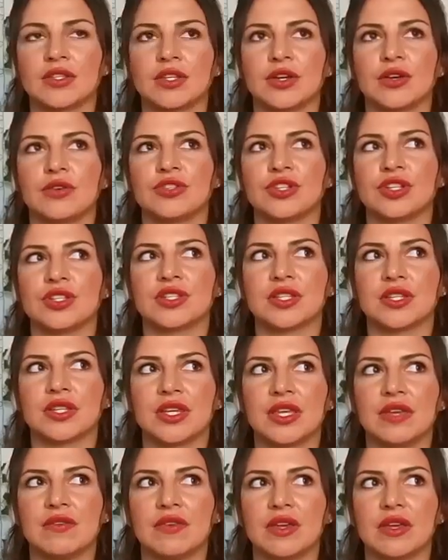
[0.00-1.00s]
So just
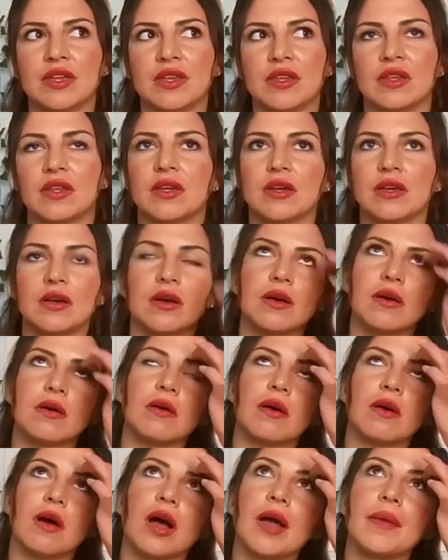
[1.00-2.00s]
even
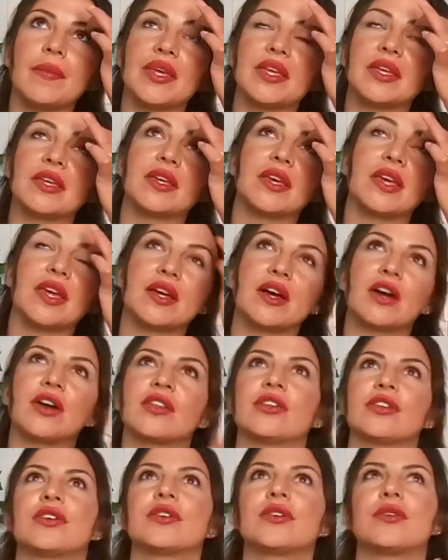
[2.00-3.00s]
I mean,
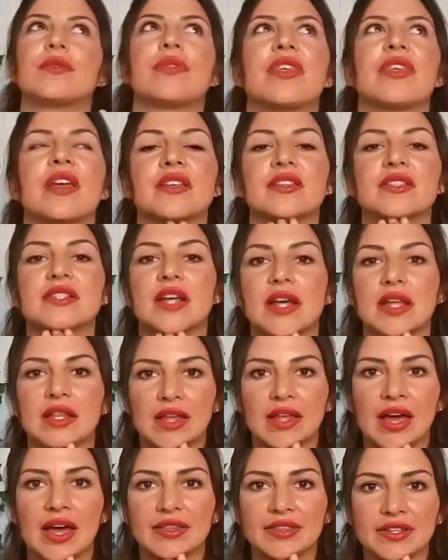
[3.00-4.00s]
are there things that
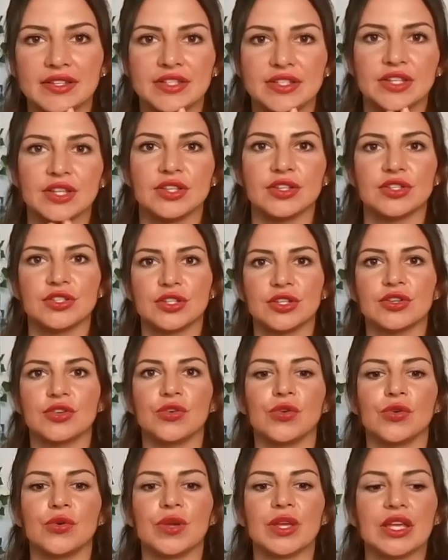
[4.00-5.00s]
athletes could
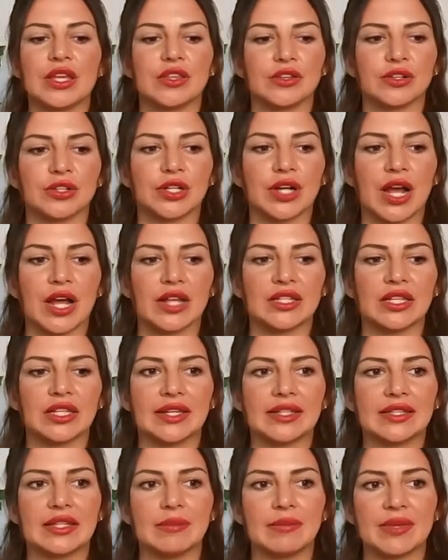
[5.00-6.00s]
do either at
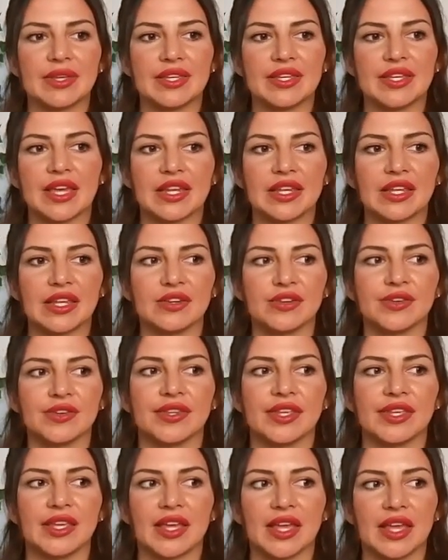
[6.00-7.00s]
like the beginning or
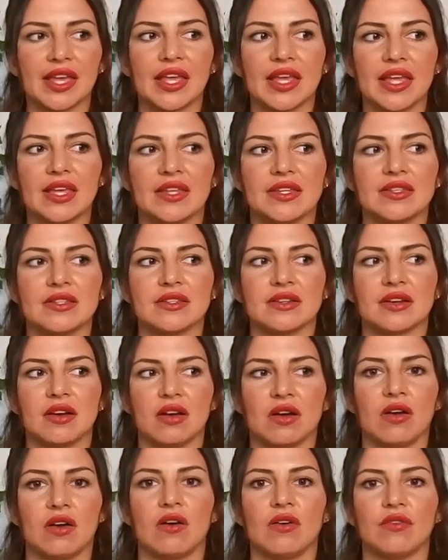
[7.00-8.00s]
the end
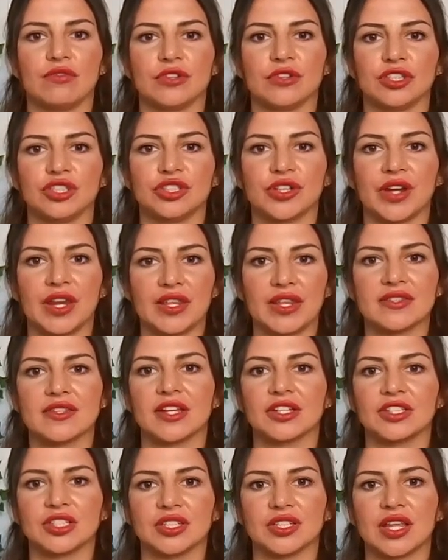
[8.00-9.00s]
of a training
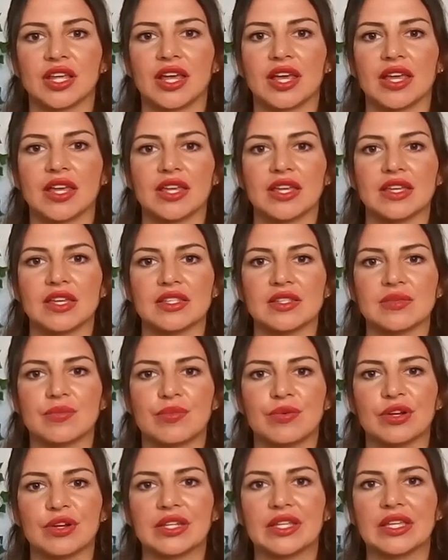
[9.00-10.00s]
session that is
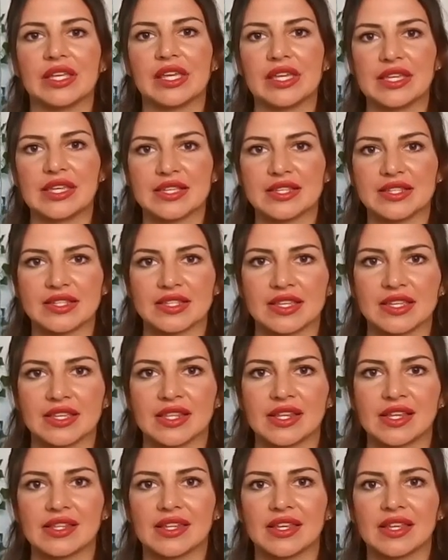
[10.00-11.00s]
pretty easy
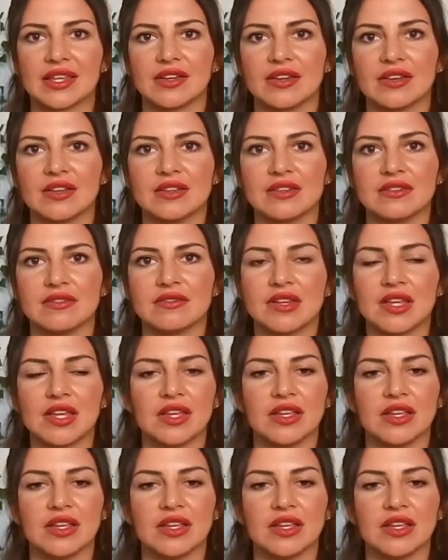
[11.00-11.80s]
that they could,